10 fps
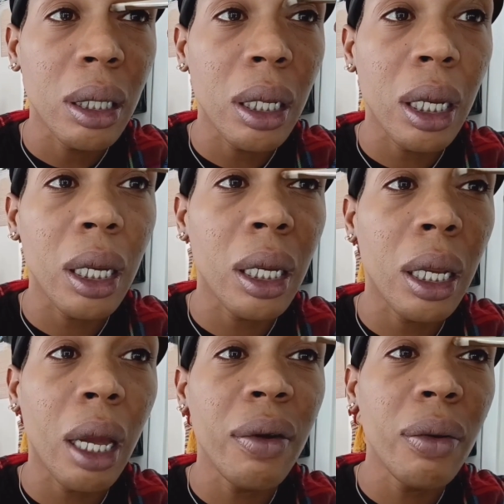And
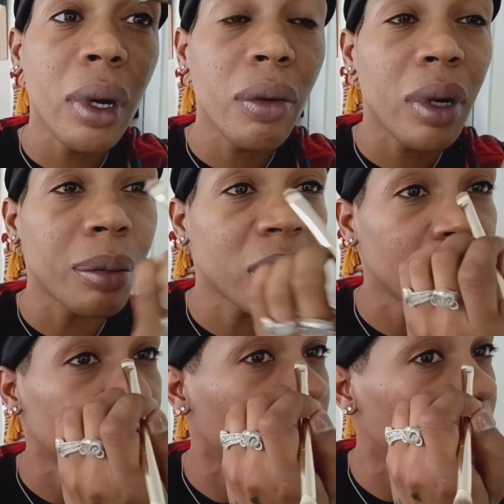everywhere where I'm just
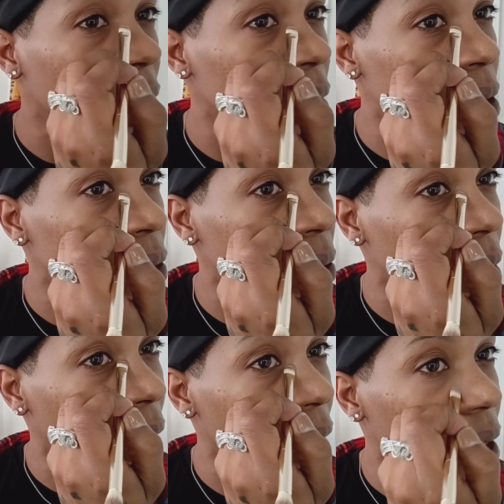trying to
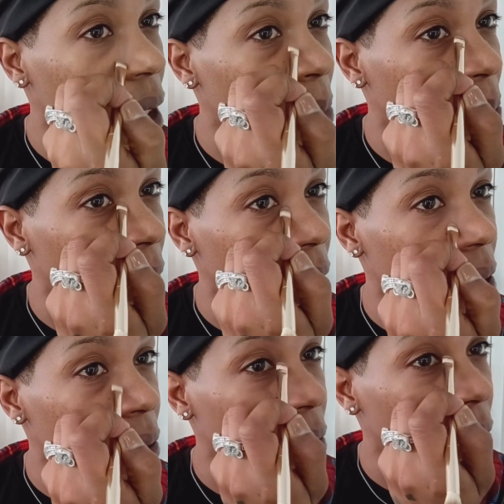lighten up a bit,
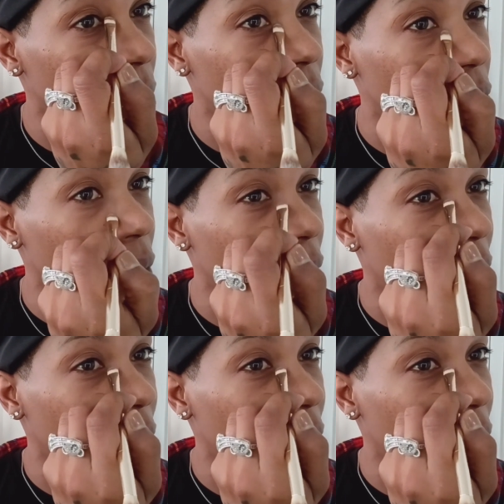where I